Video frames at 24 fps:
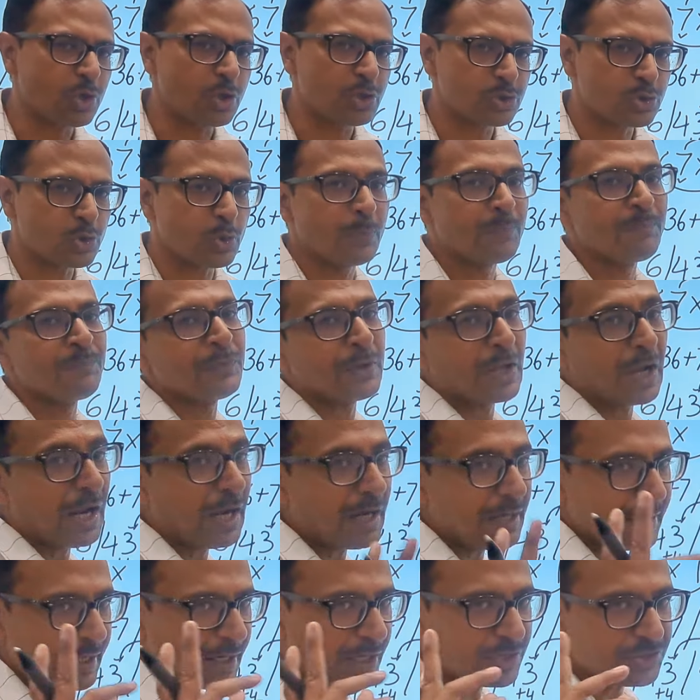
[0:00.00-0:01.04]
also.
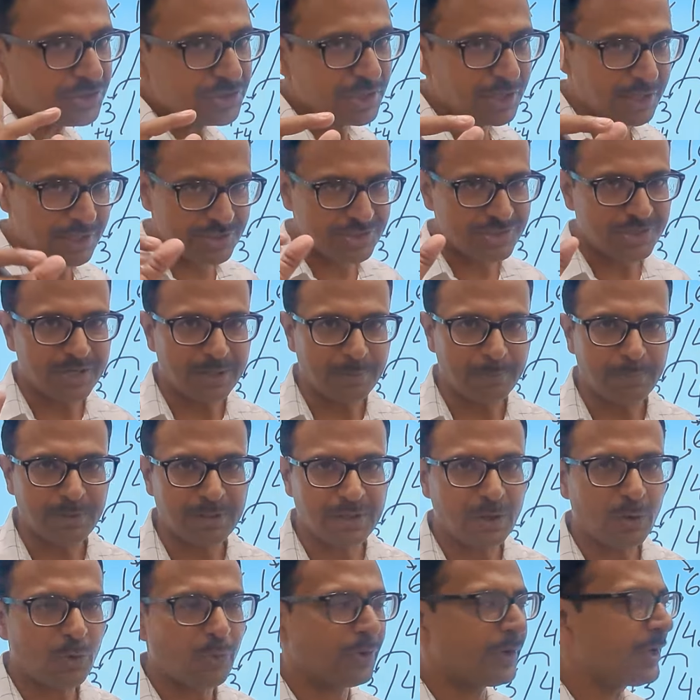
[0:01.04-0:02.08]
I'll take a 3 digit number
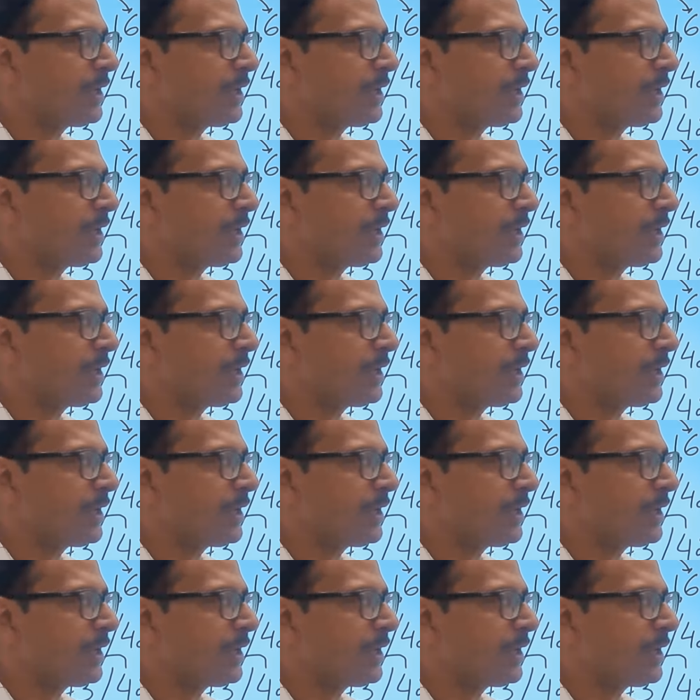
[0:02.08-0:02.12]
now,